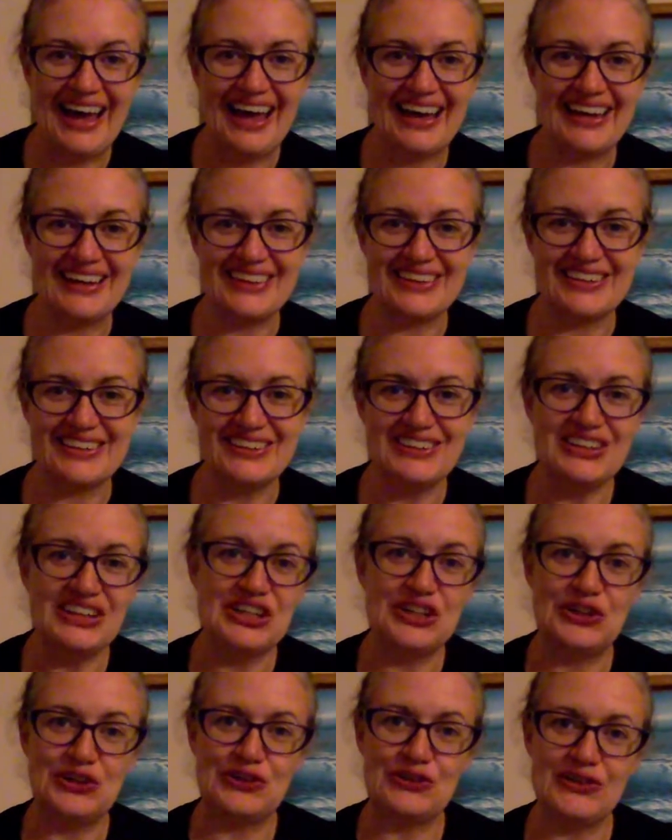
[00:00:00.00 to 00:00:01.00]
Hi there,
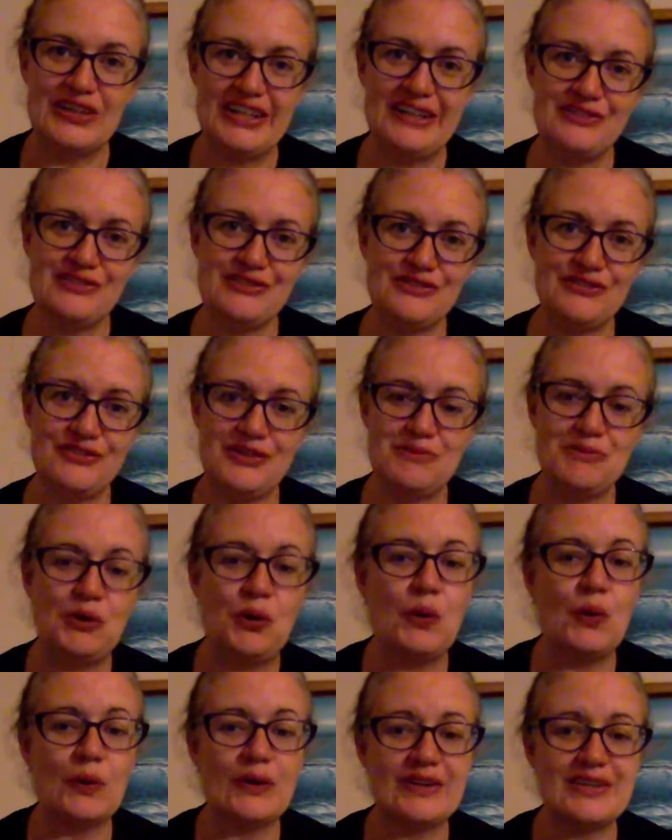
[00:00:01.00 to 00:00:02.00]
greetings from
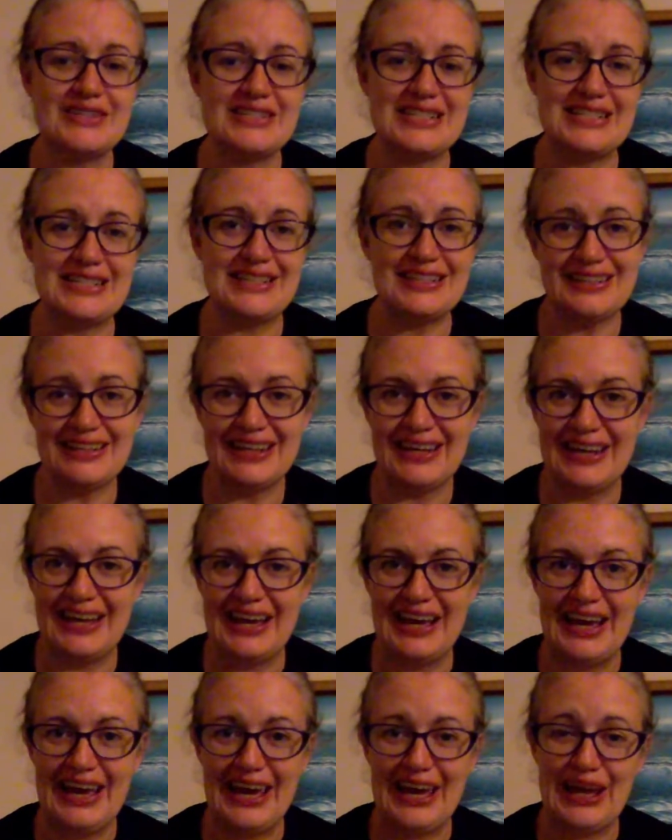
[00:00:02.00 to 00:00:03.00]
quarantine.
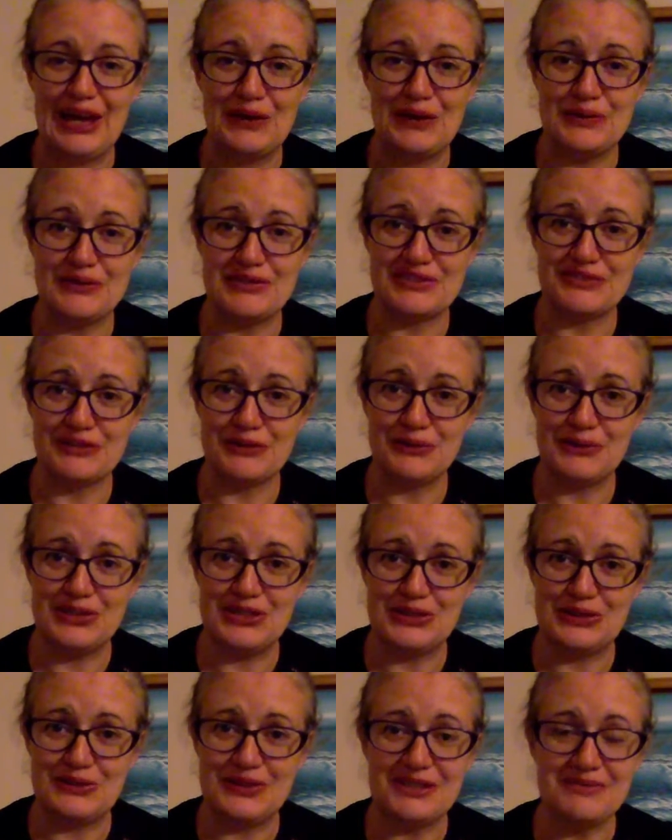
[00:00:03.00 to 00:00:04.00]
How is everyone
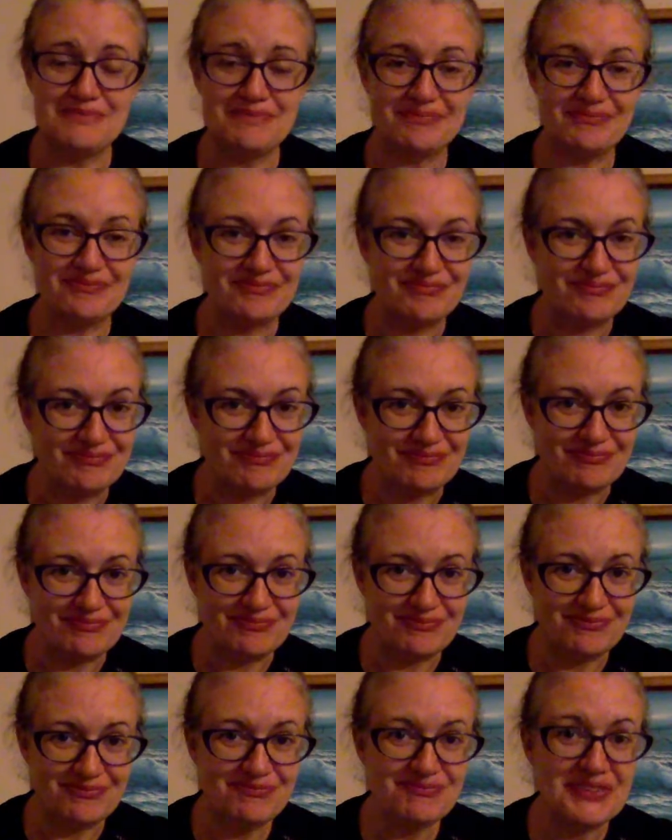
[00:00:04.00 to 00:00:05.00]
doing?
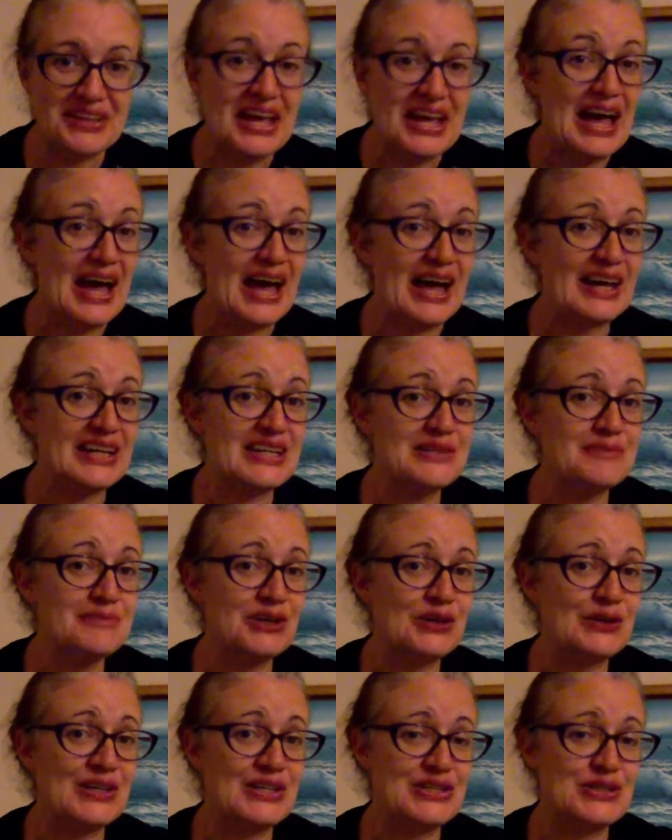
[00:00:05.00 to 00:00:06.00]
I am
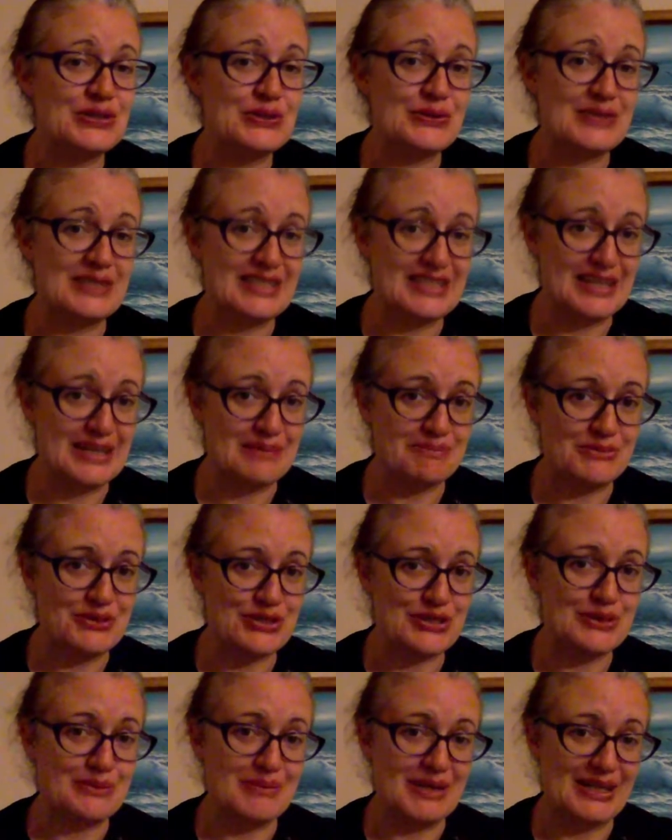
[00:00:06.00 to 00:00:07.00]
going to attempt
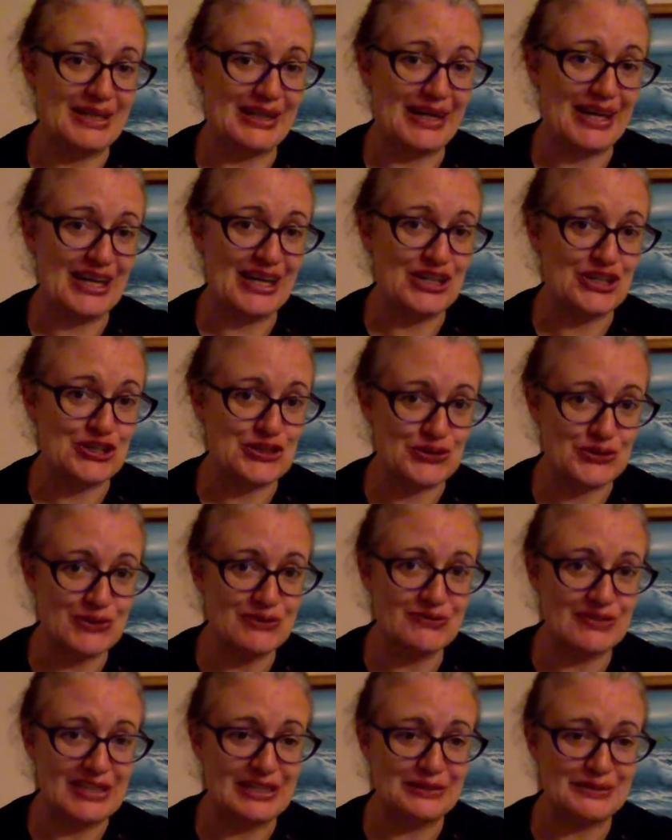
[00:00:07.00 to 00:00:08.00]
to make a
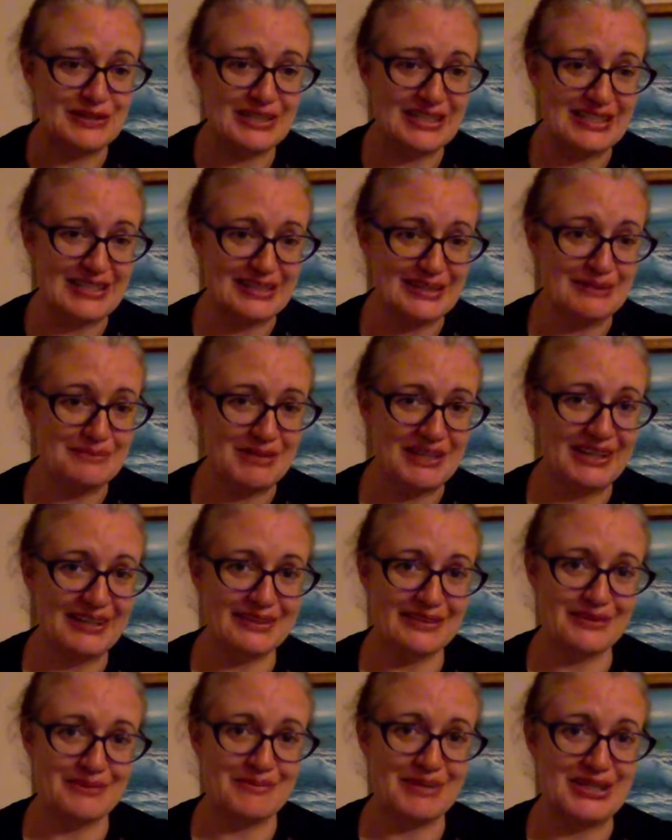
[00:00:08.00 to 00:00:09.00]
short video today
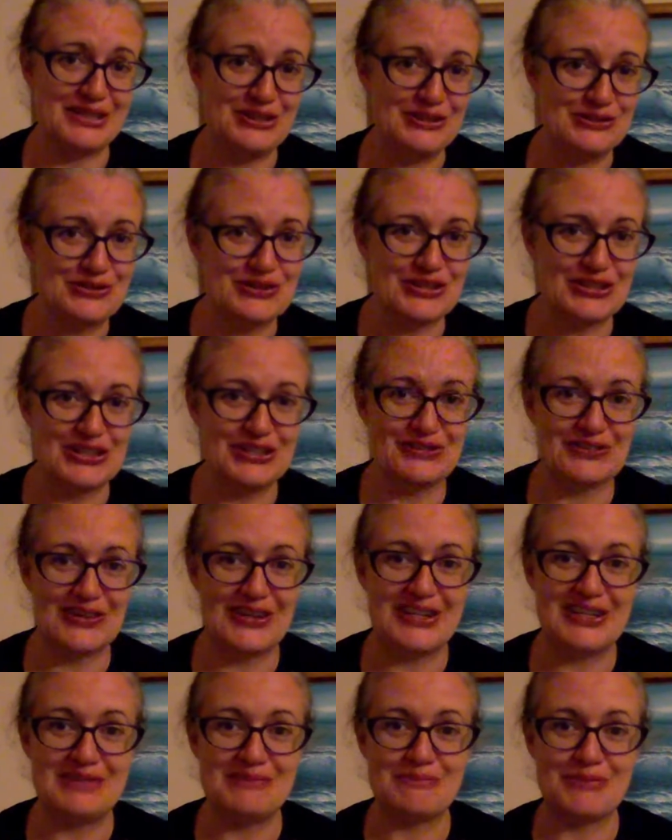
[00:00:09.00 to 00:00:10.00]
because mine usually
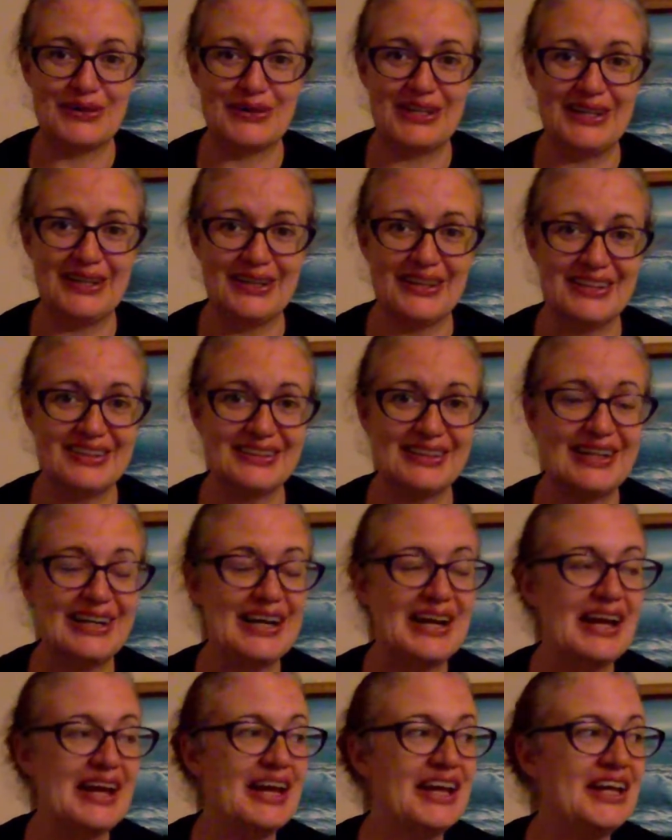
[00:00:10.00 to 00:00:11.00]
run pretty long.
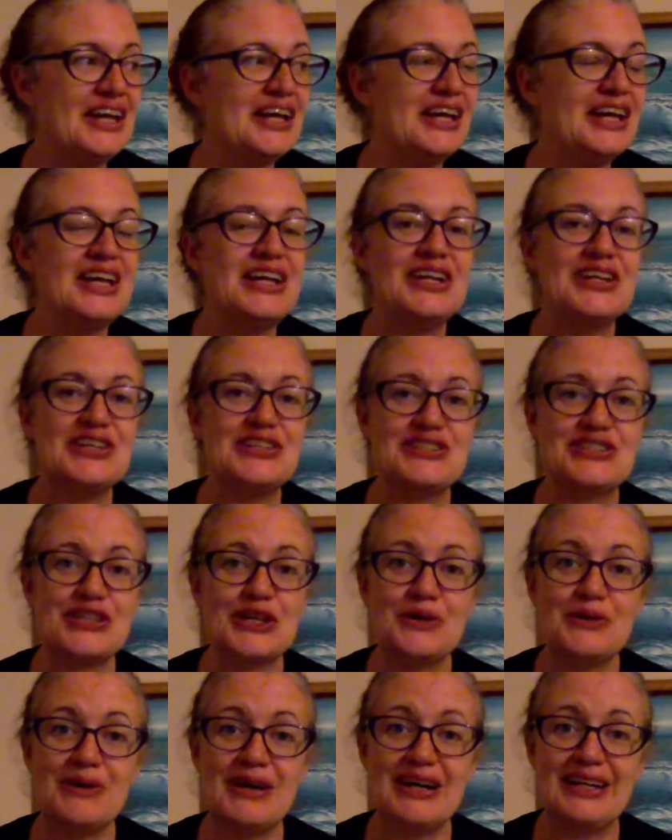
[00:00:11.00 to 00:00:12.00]

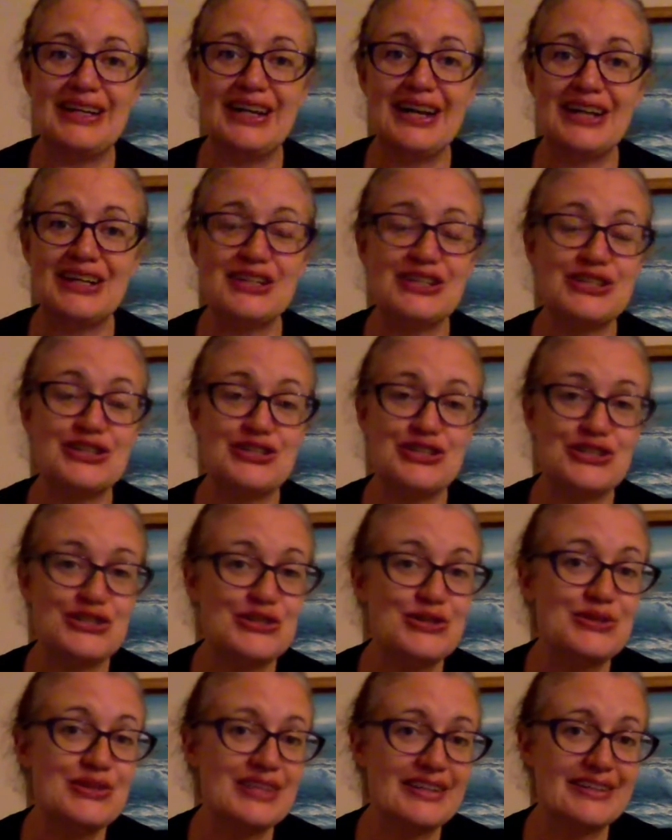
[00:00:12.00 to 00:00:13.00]
So I got
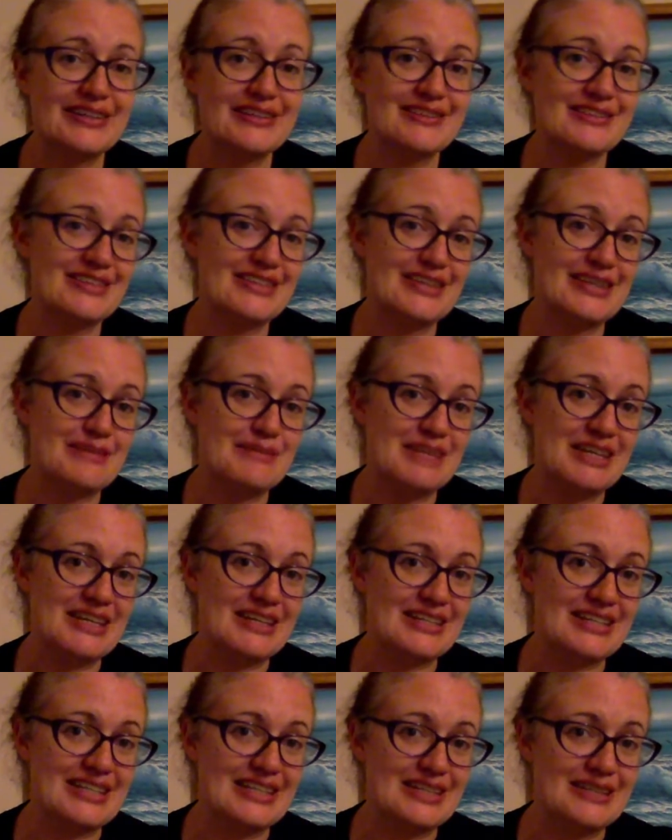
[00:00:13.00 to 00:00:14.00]
two things in the mail
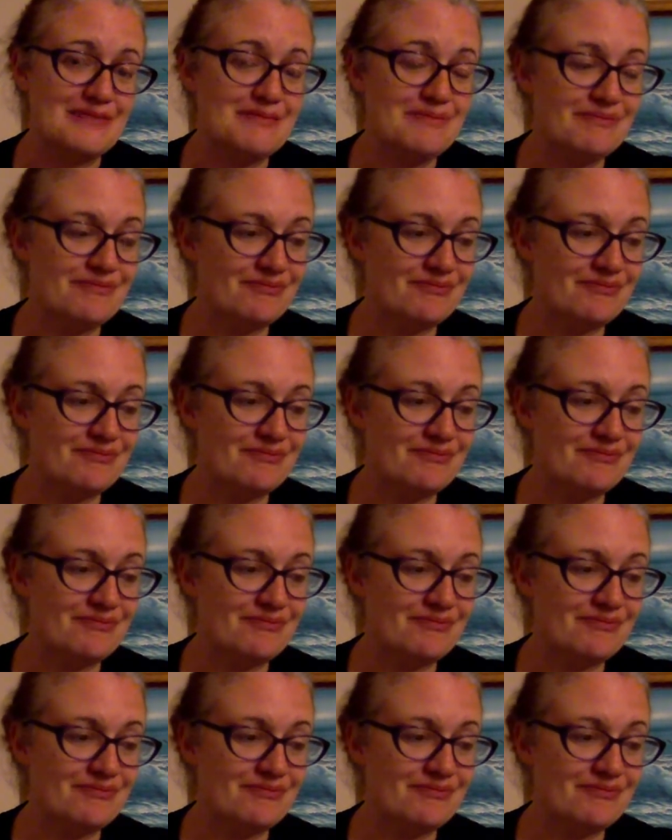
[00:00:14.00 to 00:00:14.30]
today.